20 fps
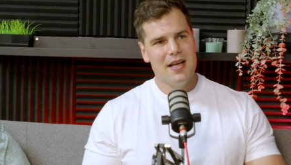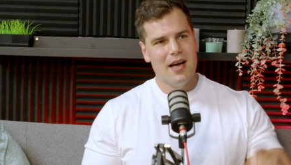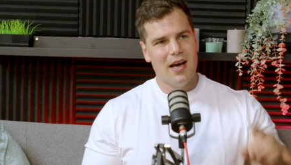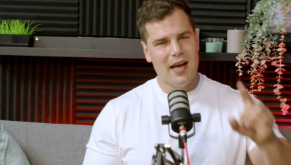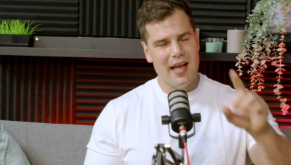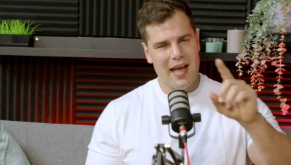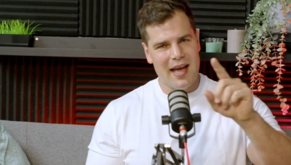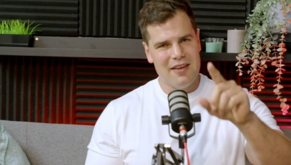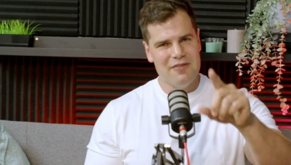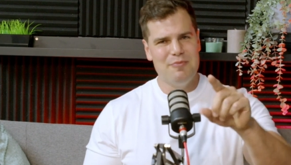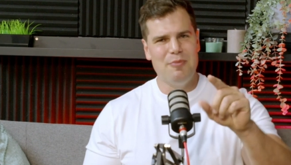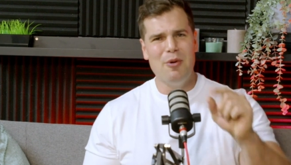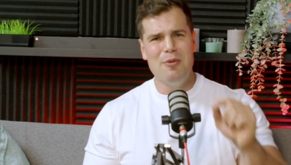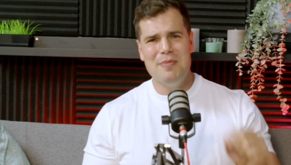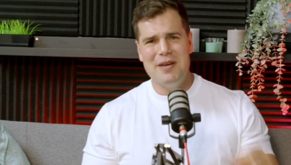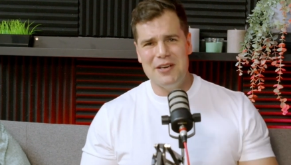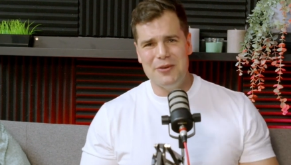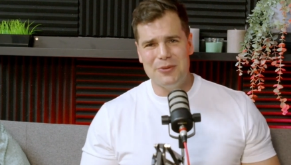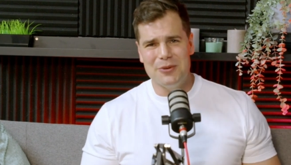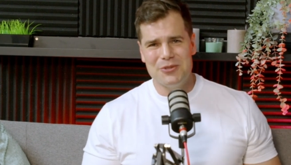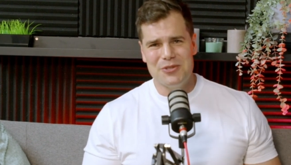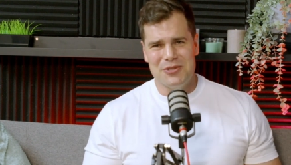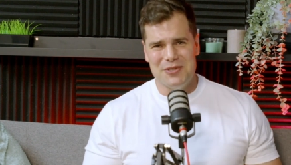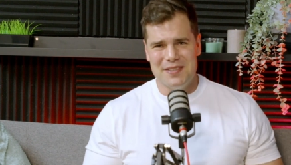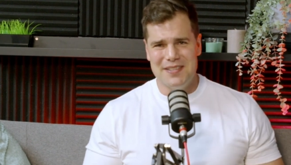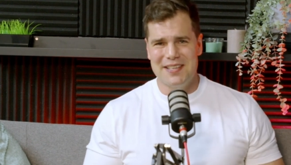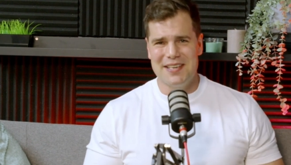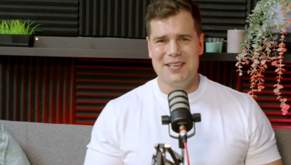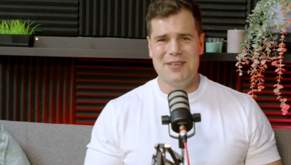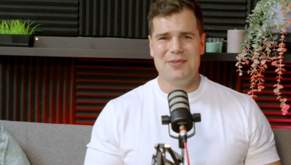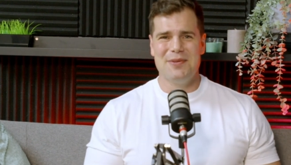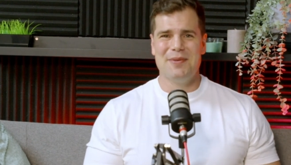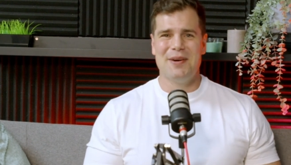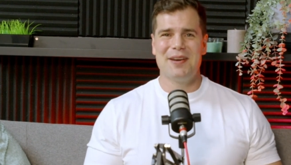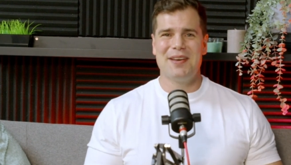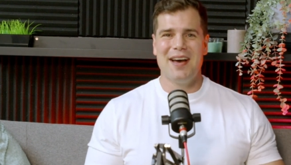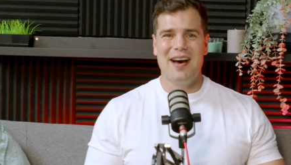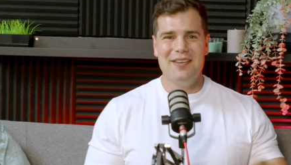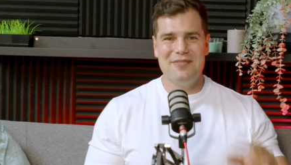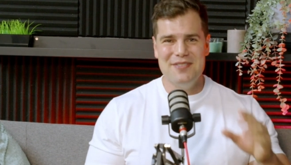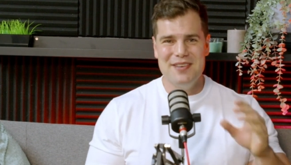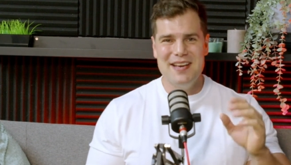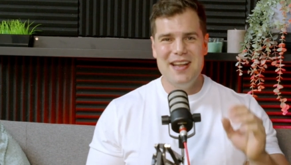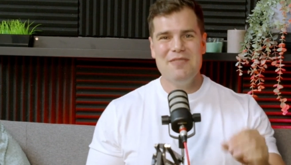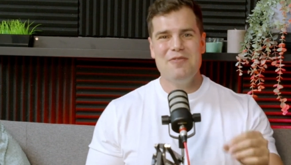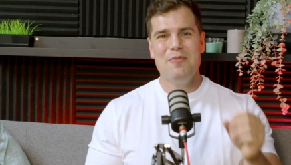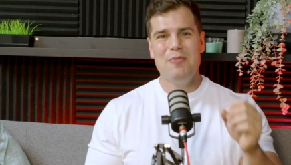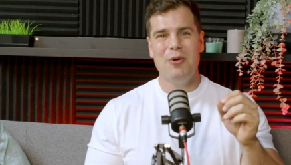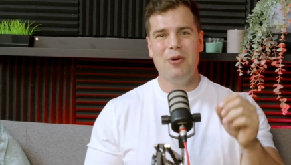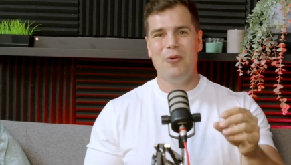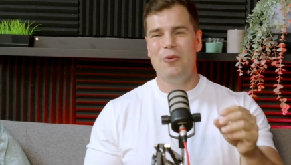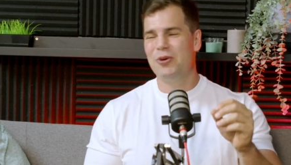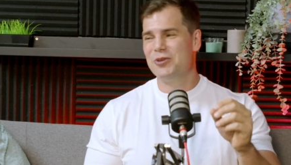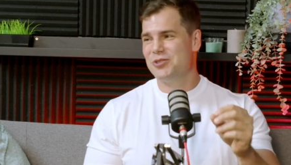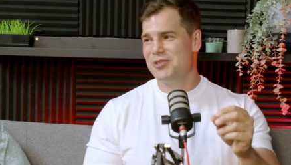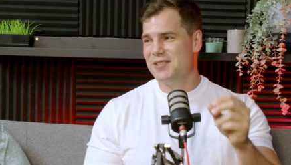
I have bought many watches in the secondary market. I've never bought a watch in the